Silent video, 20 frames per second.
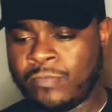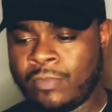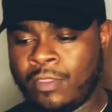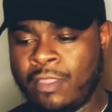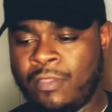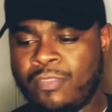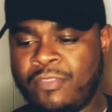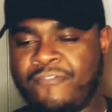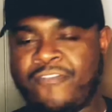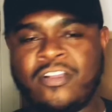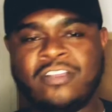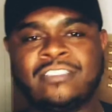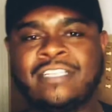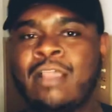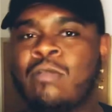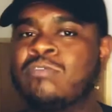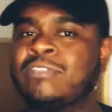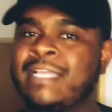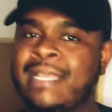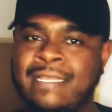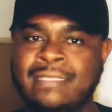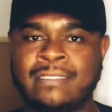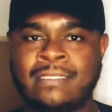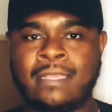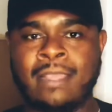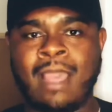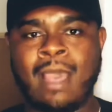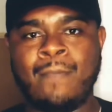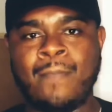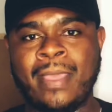the first day was
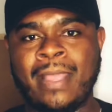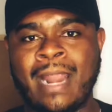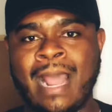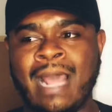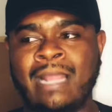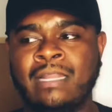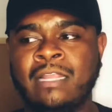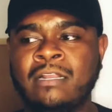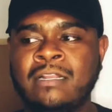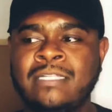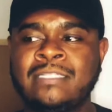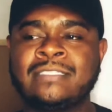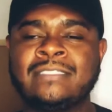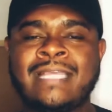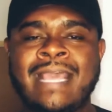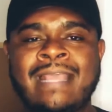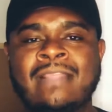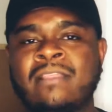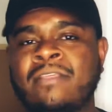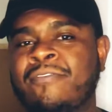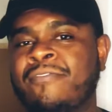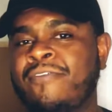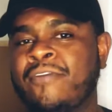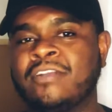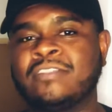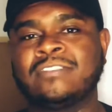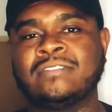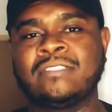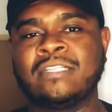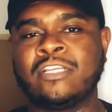easy. I mean, I literally just ate
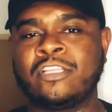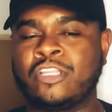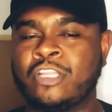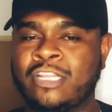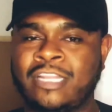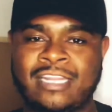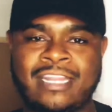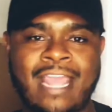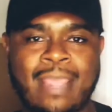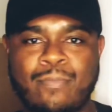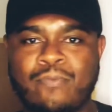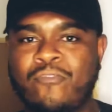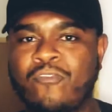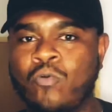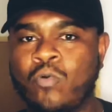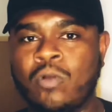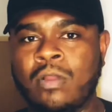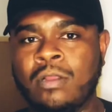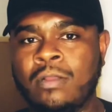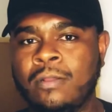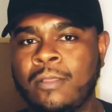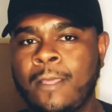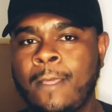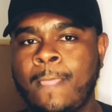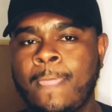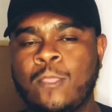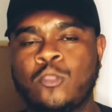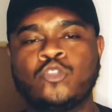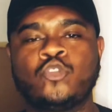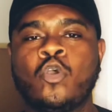the day before,
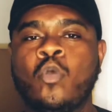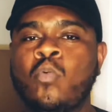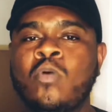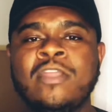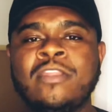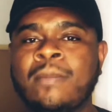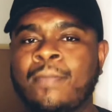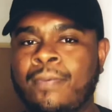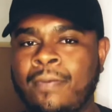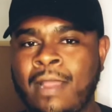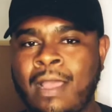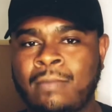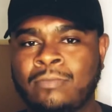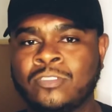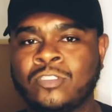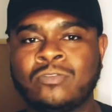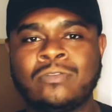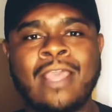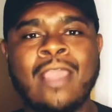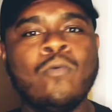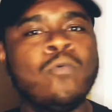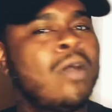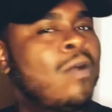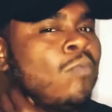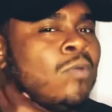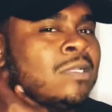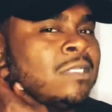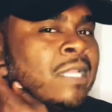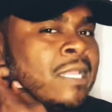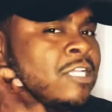so it wasn't a problem. So day one
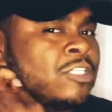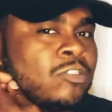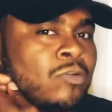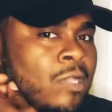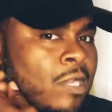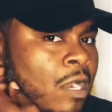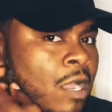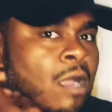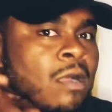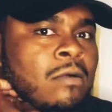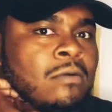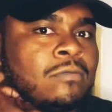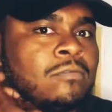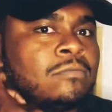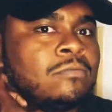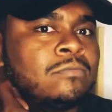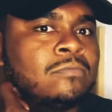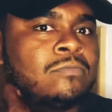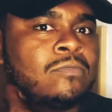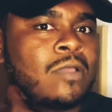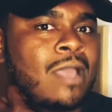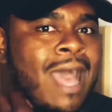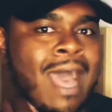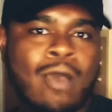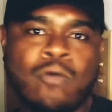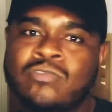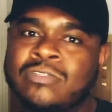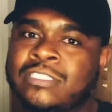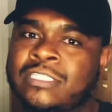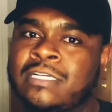wasn't an issue at all. I
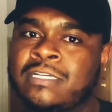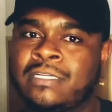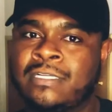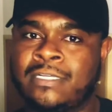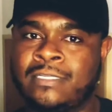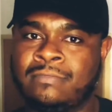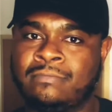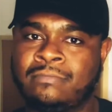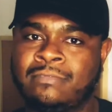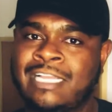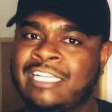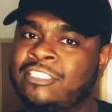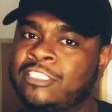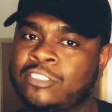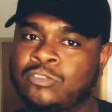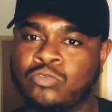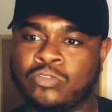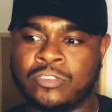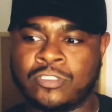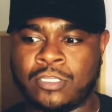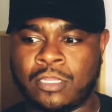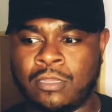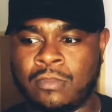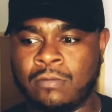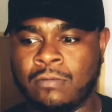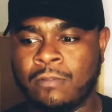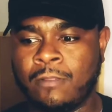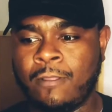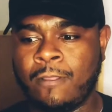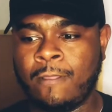was good. That's just real talk.
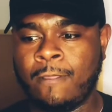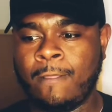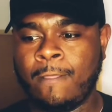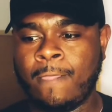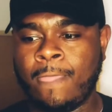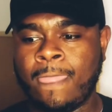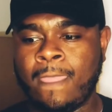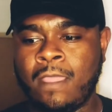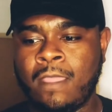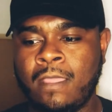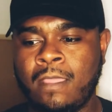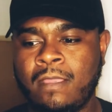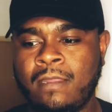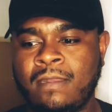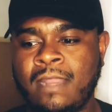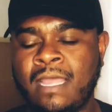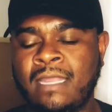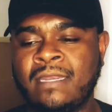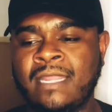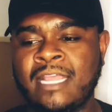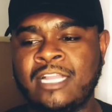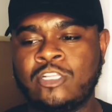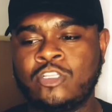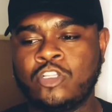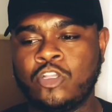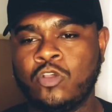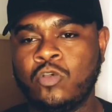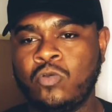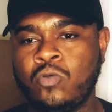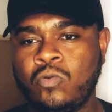Now day
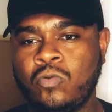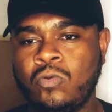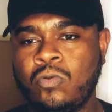two,